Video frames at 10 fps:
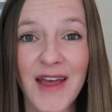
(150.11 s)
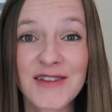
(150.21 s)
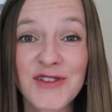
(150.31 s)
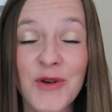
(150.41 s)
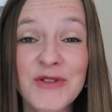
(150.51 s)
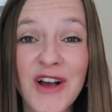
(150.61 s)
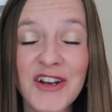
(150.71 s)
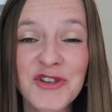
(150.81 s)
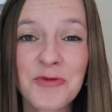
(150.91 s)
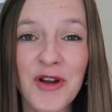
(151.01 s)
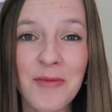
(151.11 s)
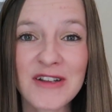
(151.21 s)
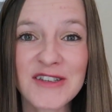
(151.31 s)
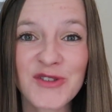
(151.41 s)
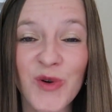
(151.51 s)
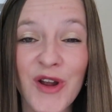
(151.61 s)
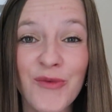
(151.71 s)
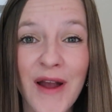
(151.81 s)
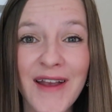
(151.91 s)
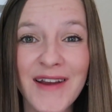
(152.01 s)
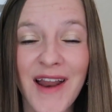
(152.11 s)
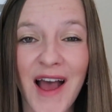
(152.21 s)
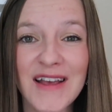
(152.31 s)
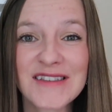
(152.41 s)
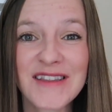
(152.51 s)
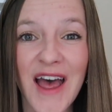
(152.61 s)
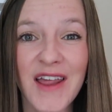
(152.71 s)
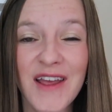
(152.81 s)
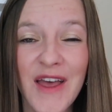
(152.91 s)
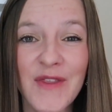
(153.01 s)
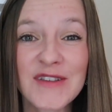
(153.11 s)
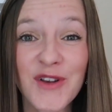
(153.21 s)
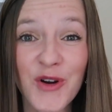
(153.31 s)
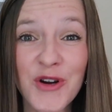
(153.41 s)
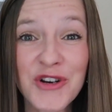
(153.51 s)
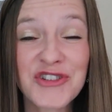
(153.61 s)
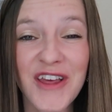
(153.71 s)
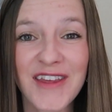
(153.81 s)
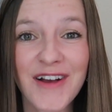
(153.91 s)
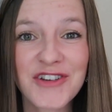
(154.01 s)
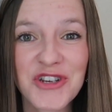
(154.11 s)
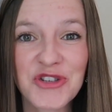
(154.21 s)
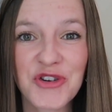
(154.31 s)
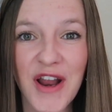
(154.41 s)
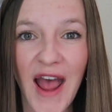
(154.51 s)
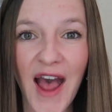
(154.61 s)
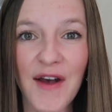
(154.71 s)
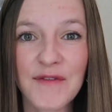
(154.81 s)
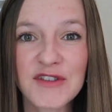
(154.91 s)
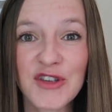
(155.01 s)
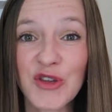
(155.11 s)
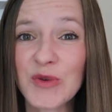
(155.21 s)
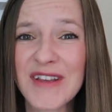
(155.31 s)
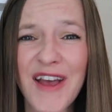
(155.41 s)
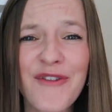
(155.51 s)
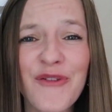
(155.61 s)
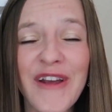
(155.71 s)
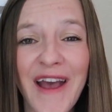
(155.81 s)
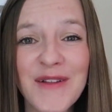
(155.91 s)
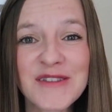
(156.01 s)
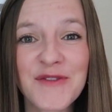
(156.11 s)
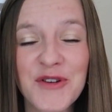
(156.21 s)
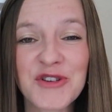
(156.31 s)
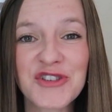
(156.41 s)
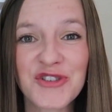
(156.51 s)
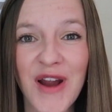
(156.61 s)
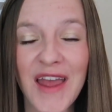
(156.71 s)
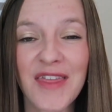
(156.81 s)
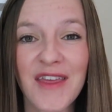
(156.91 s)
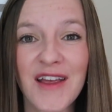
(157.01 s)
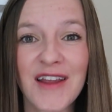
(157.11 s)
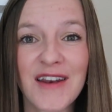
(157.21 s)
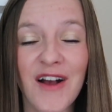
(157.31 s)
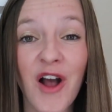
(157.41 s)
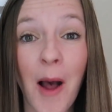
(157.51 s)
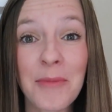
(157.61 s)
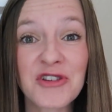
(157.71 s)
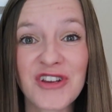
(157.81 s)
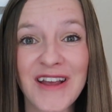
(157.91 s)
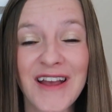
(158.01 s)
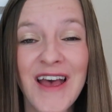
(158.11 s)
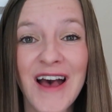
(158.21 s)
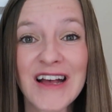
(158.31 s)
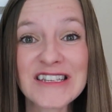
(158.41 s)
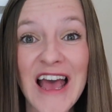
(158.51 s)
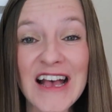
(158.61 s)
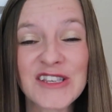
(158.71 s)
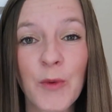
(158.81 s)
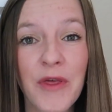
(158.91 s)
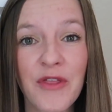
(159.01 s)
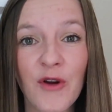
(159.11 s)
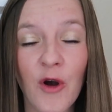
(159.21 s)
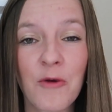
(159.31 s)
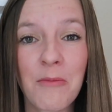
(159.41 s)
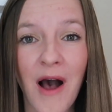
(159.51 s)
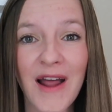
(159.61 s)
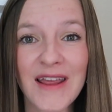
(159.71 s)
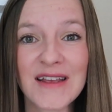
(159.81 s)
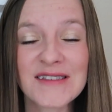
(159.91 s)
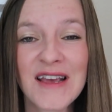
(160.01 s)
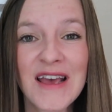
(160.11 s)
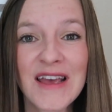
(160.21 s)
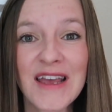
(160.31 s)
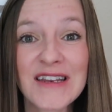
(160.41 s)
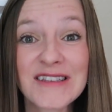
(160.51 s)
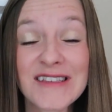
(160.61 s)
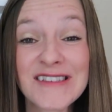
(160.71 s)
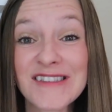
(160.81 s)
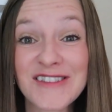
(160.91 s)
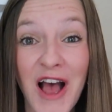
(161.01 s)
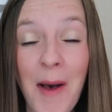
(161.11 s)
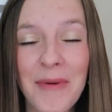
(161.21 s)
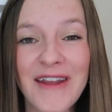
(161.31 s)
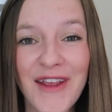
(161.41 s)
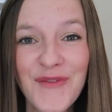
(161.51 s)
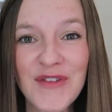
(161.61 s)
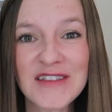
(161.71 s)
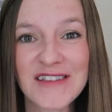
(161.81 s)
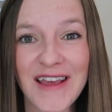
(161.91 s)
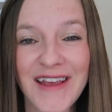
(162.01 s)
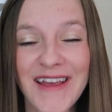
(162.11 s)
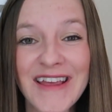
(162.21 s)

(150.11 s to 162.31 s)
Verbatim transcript: And so Dr. Marie Montessori recognized that this urge that young children have to use every ounce of their strength in accomplishing a task with their own bodies, it doesn't stop in infancy.